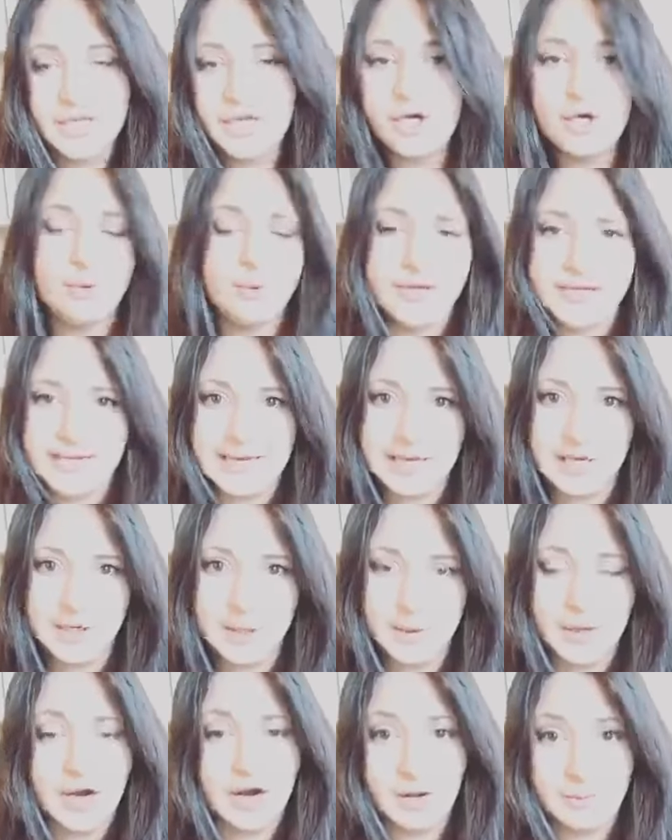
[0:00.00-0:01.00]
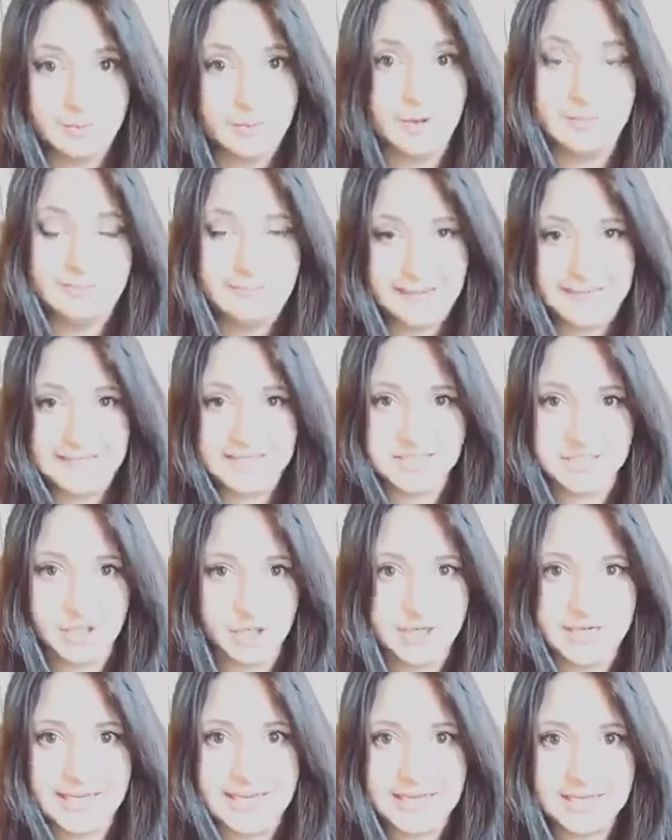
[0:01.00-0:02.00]
who we know are
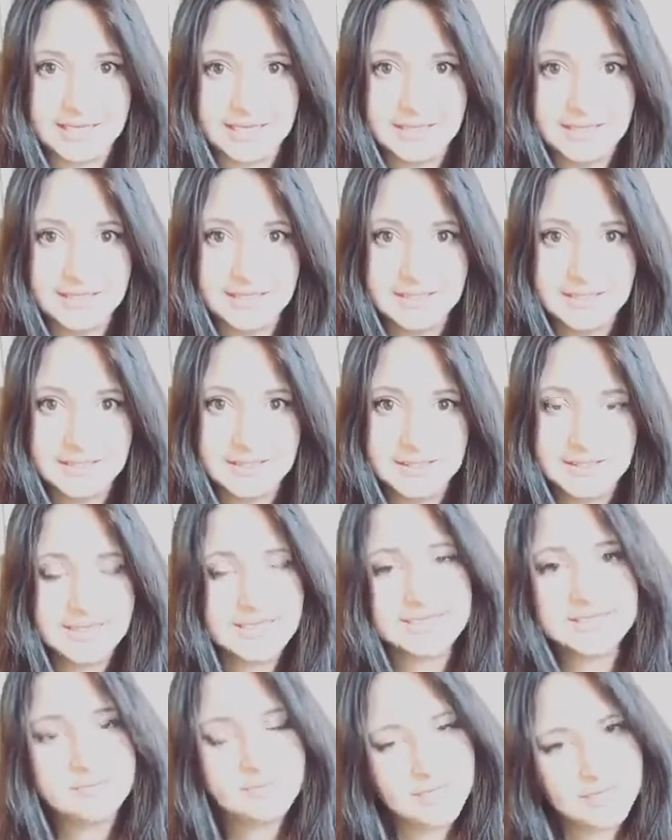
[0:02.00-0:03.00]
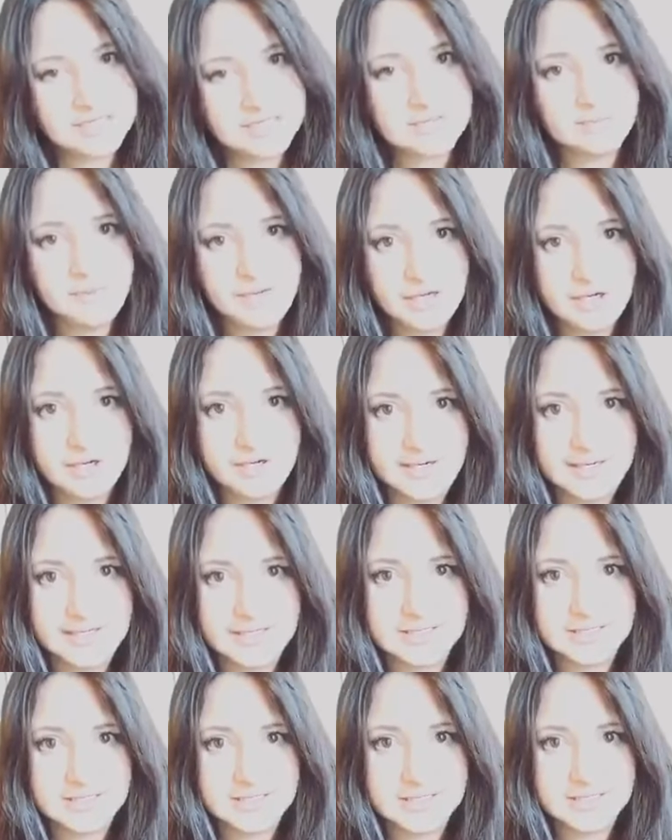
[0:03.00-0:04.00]
Masonic. Let's let's be
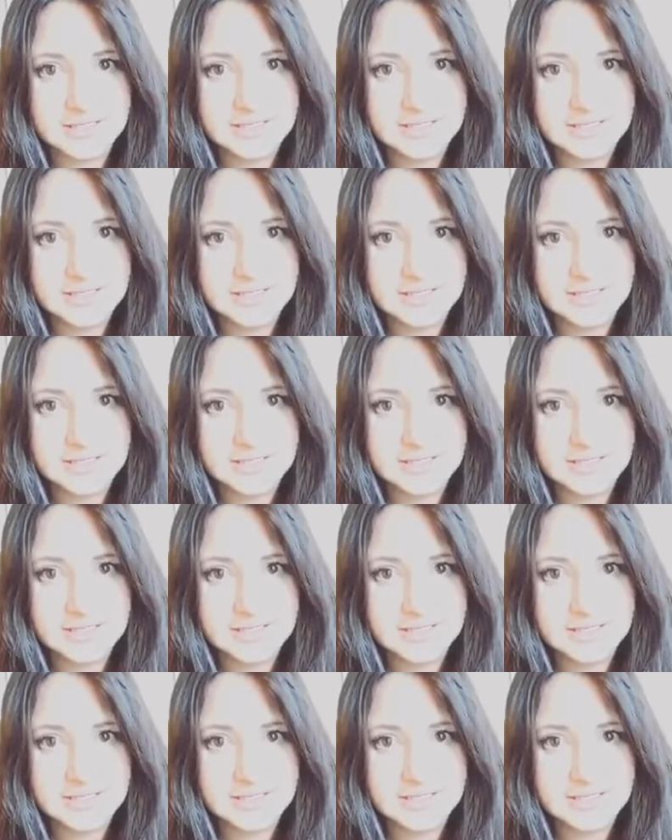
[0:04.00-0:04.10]
honest.